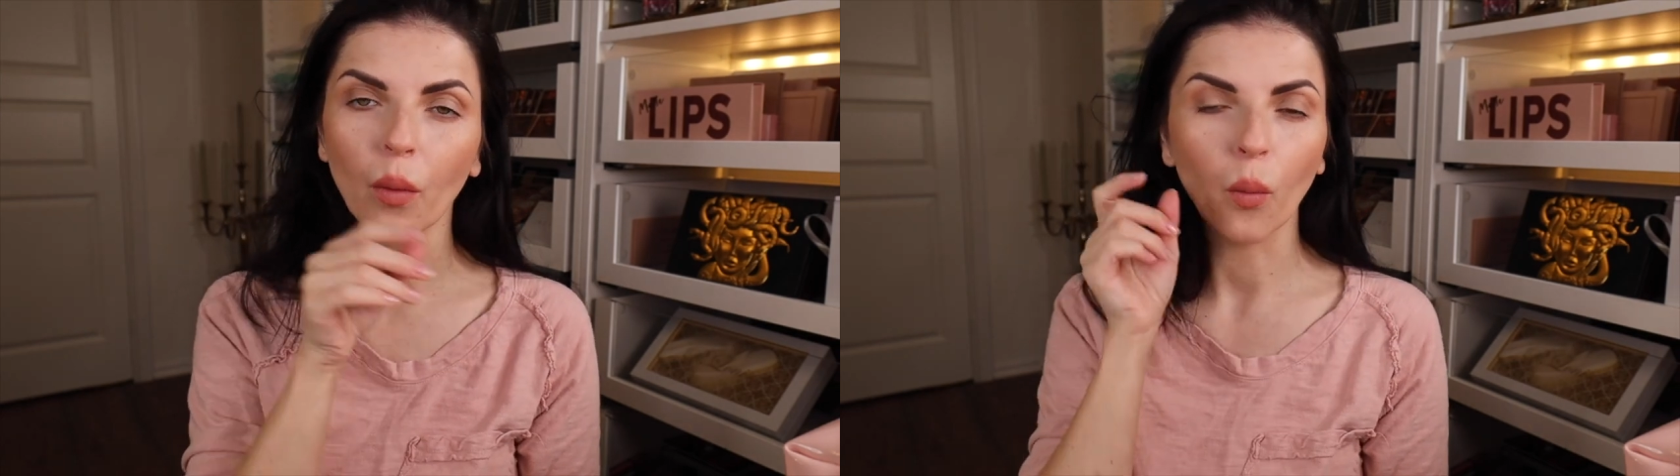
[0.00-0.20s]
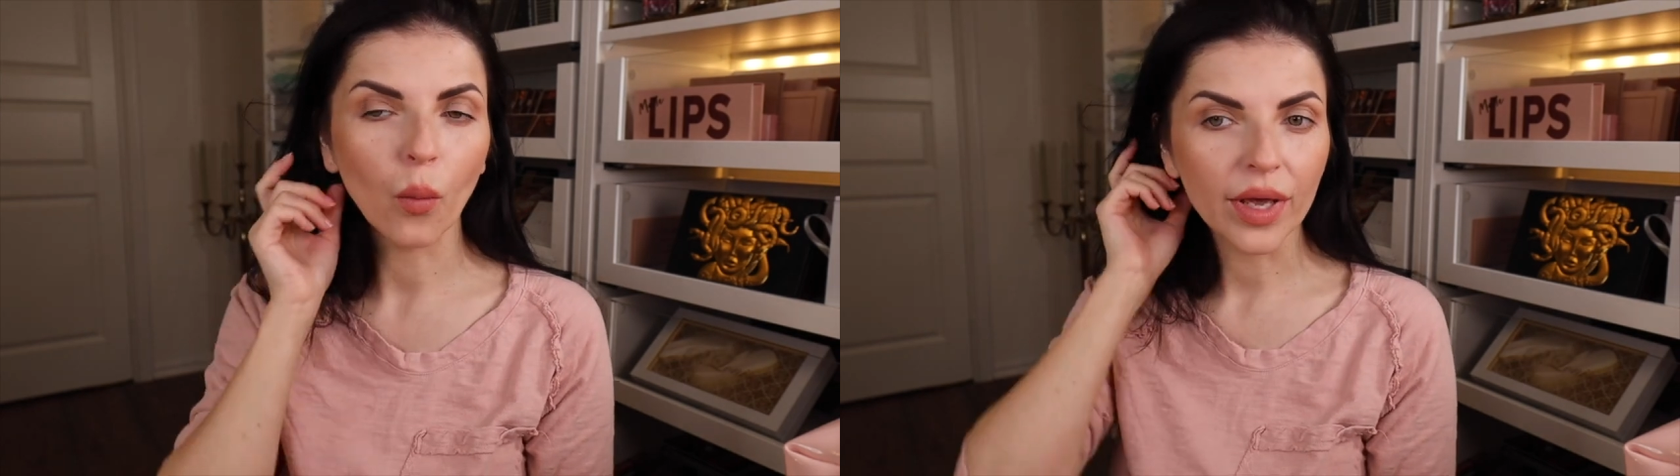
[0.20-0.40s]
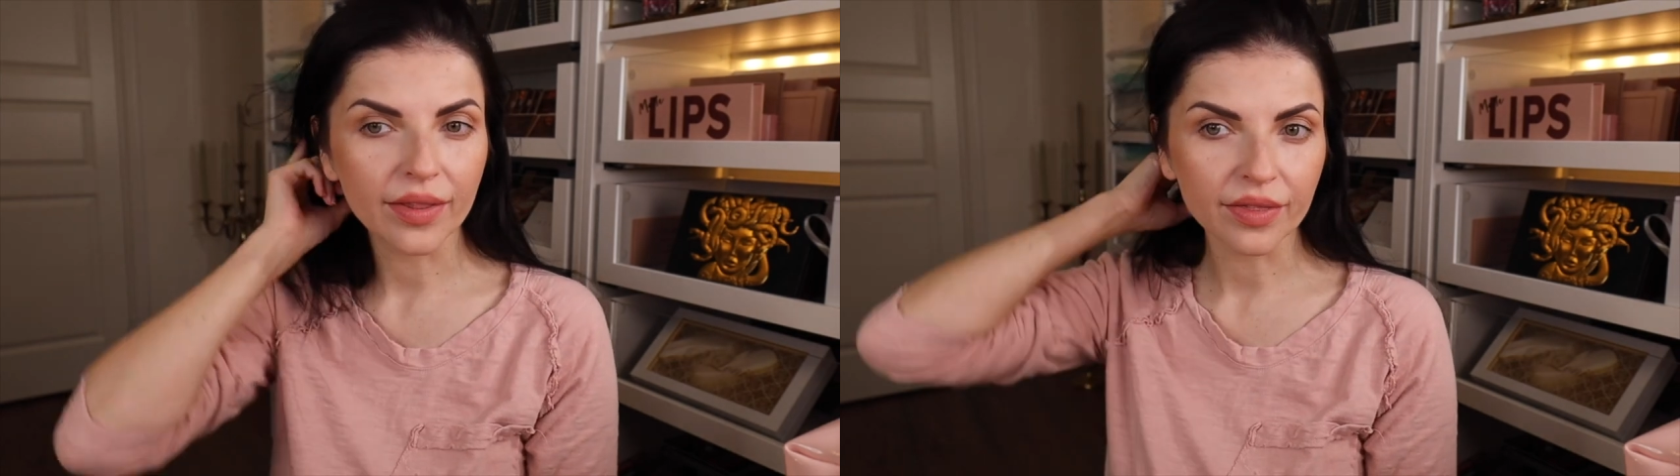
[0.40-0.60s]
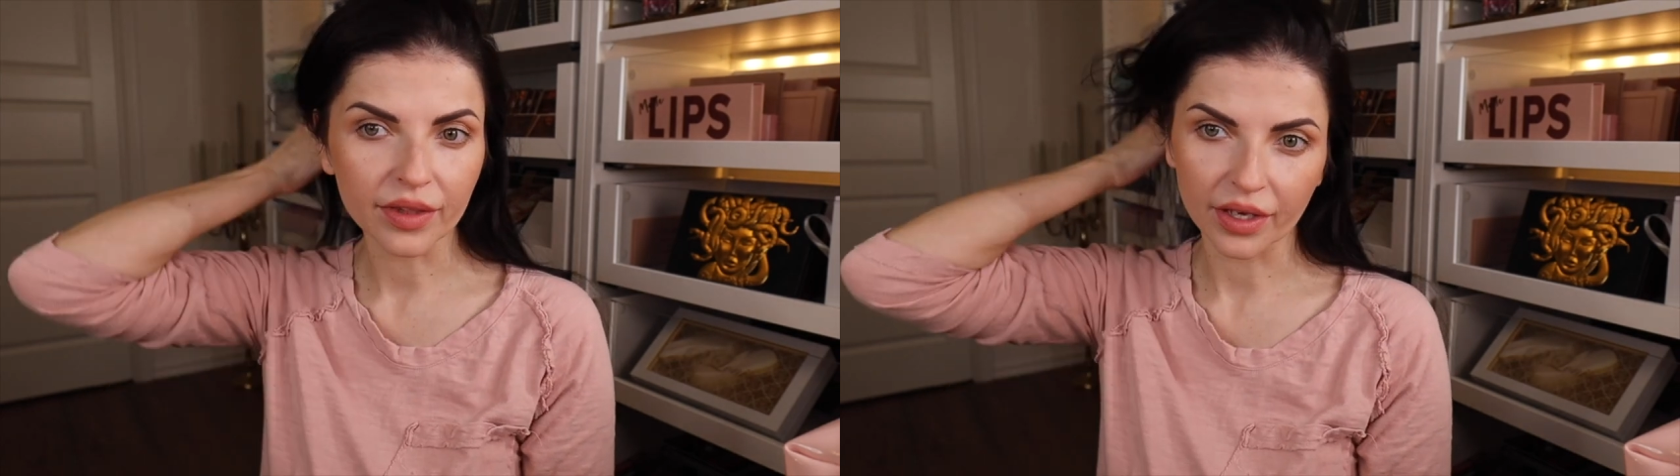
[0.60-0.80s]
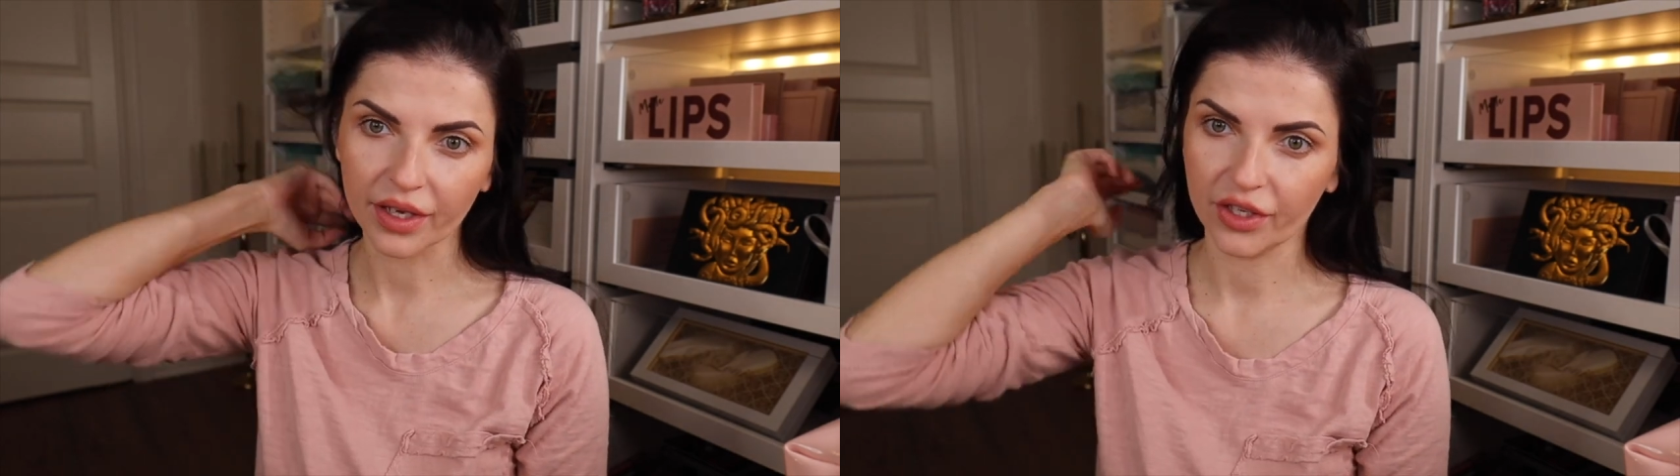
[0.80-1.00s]
with
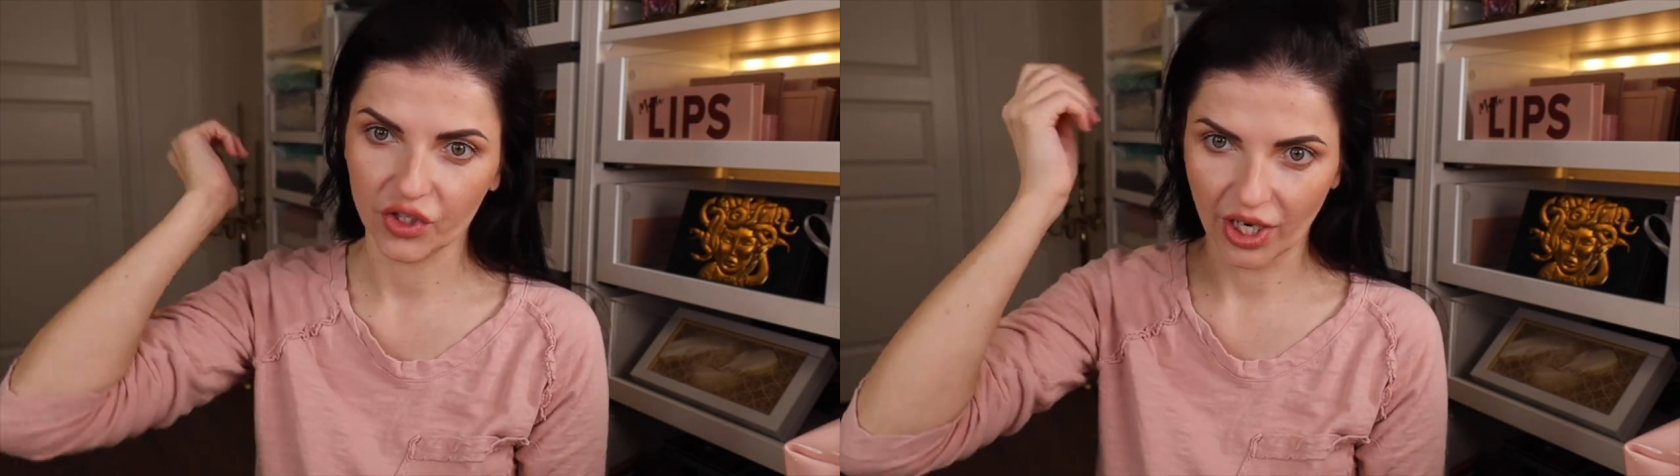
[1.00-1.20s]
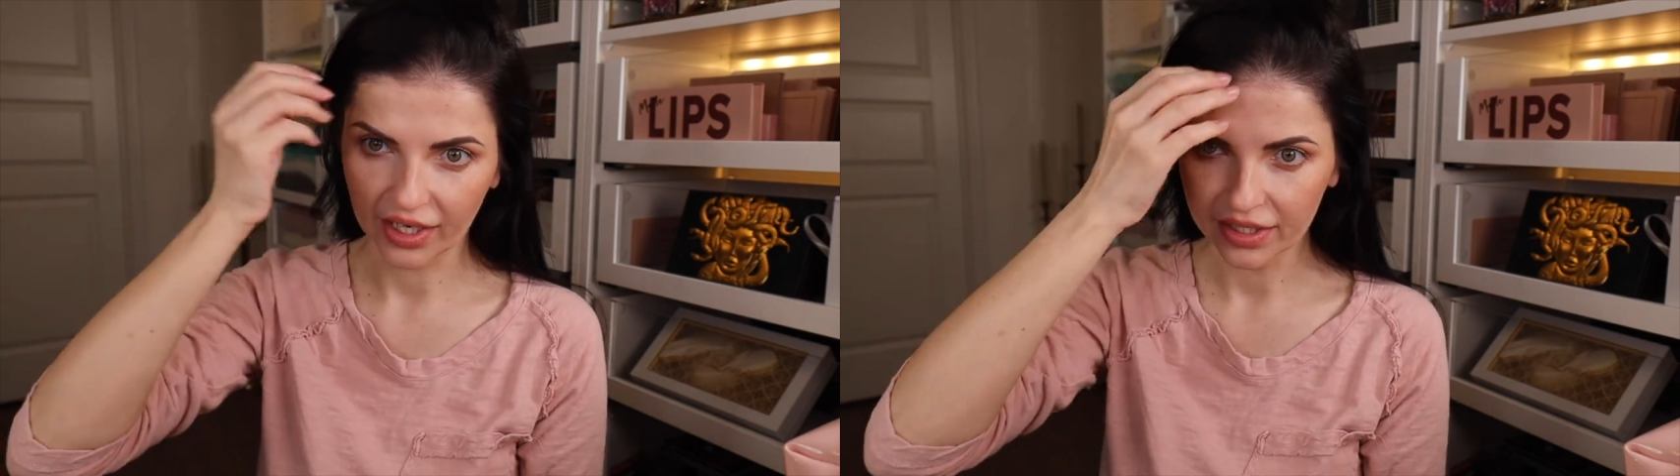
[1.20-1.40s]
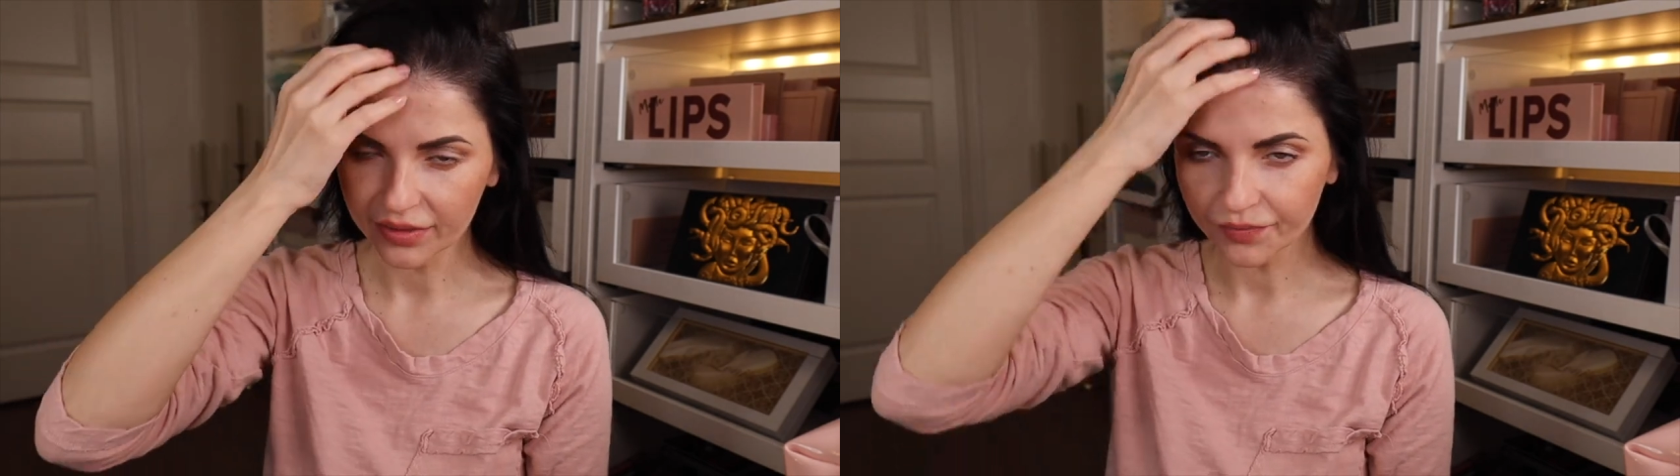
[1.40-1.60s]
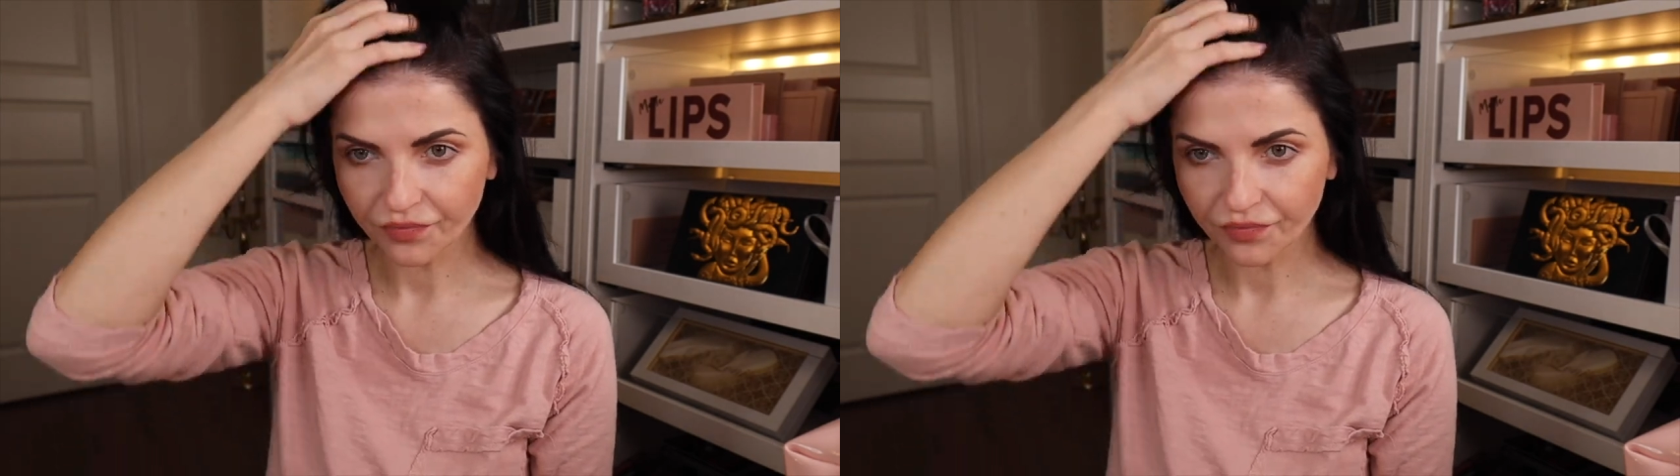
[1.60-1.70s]
JACLYN,